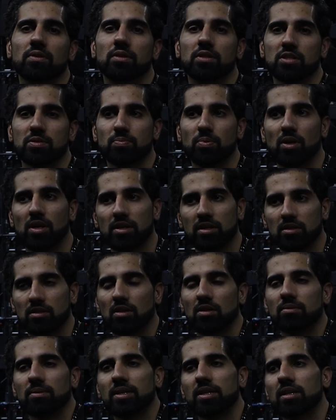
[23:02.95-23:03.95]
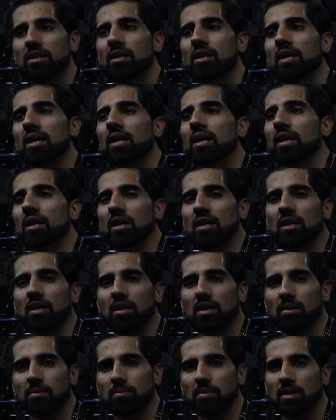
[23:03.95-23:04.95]
this product already,
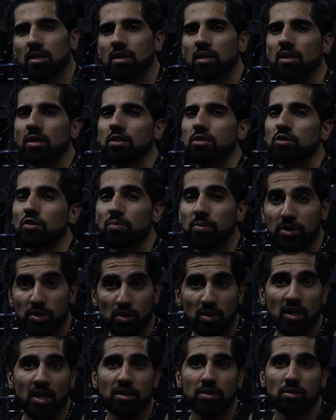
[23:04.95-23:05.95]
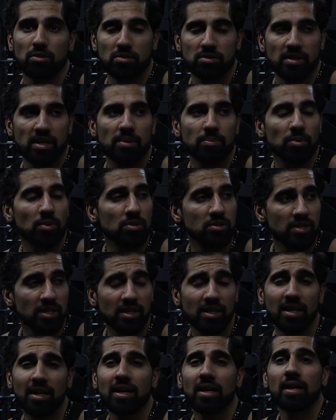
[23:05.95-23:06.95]
assuming you got those samples
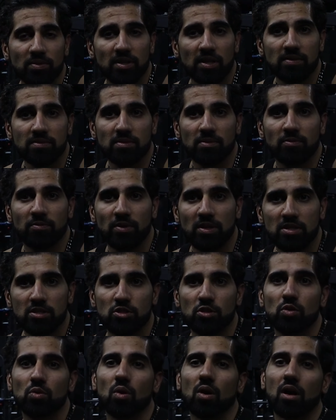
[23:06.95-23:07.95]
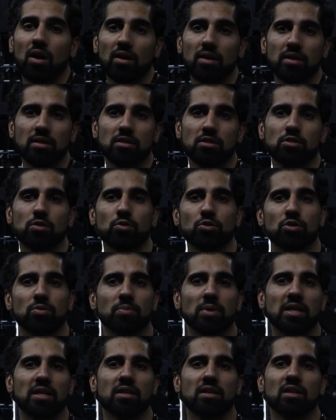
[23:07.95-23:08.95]
in. We have some friends who are into social
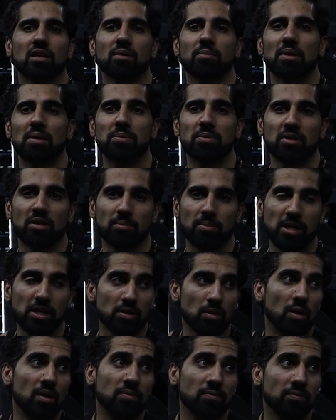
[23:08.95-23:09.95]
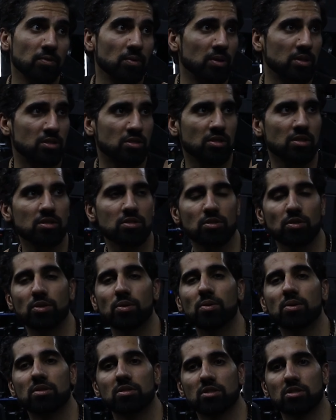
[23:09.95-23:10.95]
media, maybe they're micro influencers, so
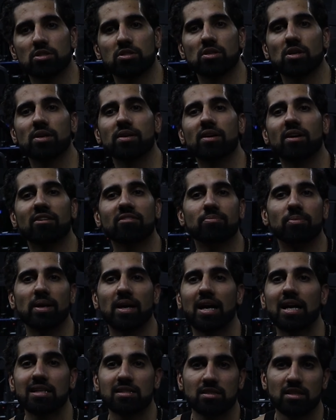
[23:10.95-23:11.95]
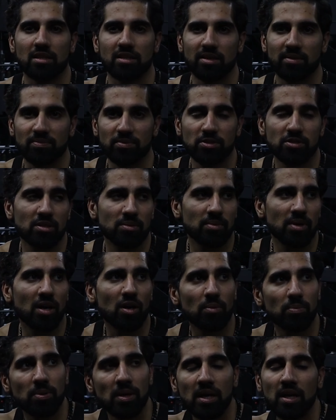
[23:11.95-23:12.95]
you can just start off by asking them for some
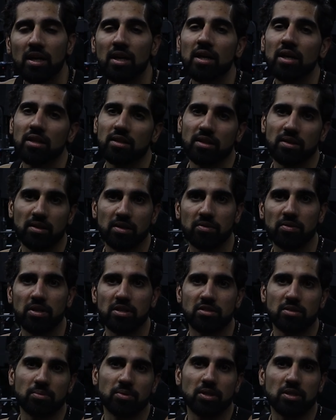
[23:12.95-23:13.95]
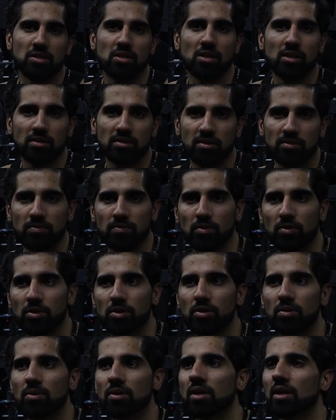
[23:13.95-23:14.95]
help. They can create some good content for
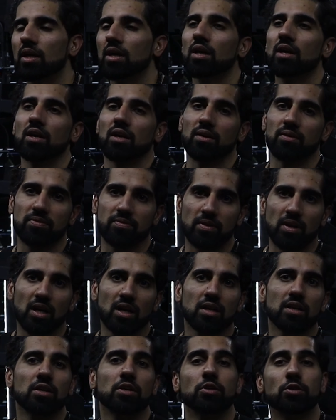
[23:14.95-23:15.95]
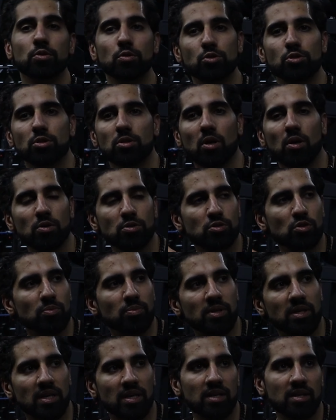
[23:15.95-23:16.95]
you. If not, you should also
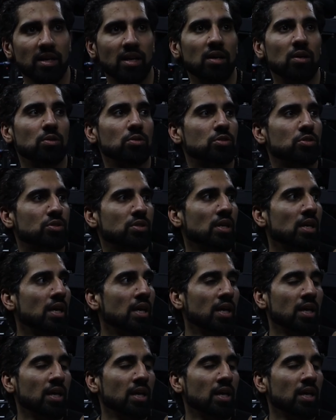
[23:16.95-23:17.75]
be in-house,